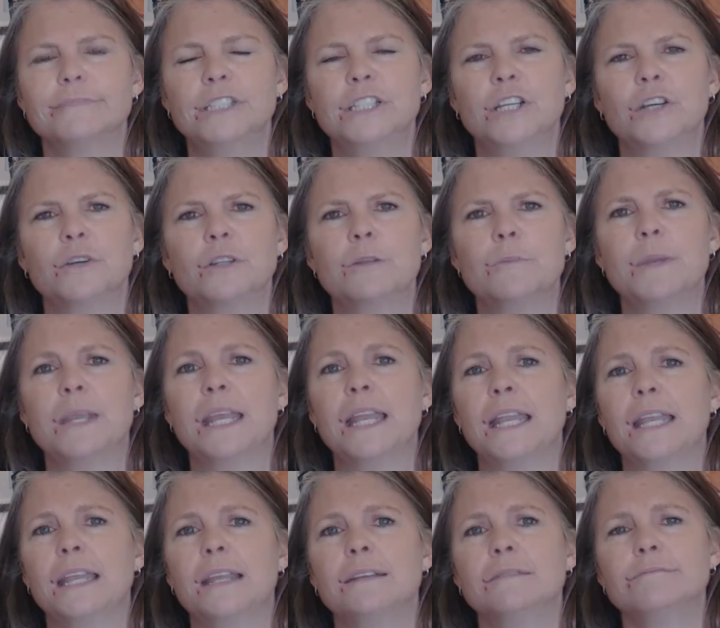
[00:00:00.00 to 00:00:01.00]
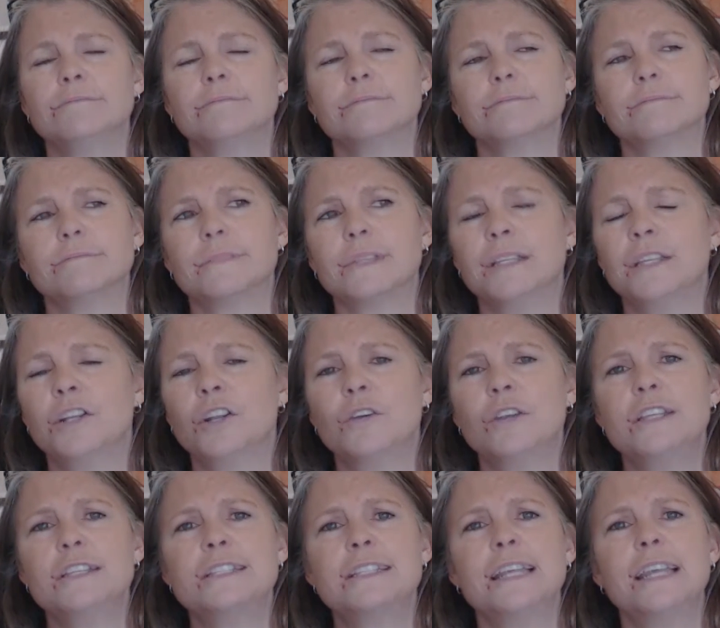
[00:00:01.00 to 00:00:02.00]
You know, in the beginning, you
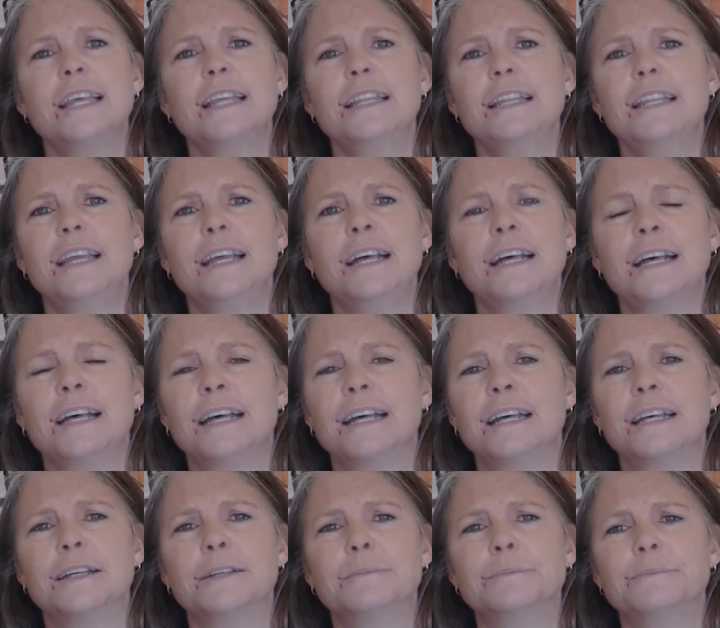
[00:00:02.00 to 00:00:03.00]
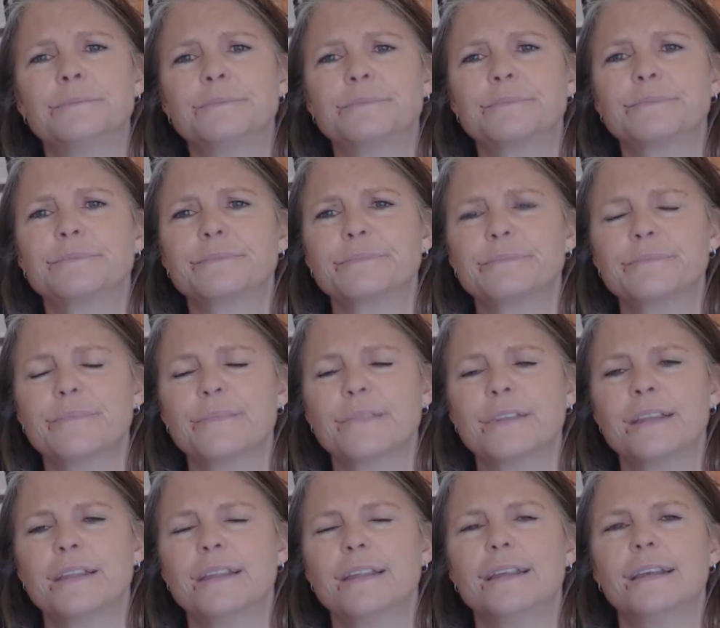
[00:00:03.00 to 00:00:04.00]
know, He said, um,
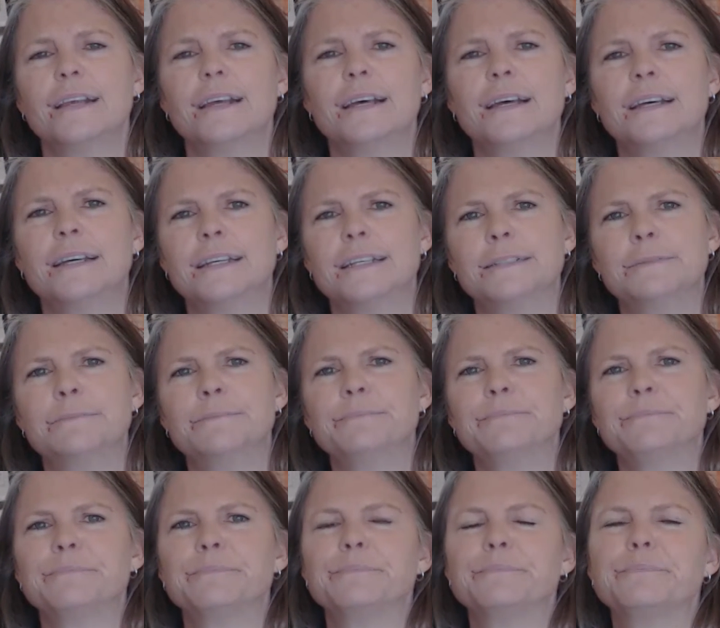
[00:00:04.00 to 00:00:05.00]
um,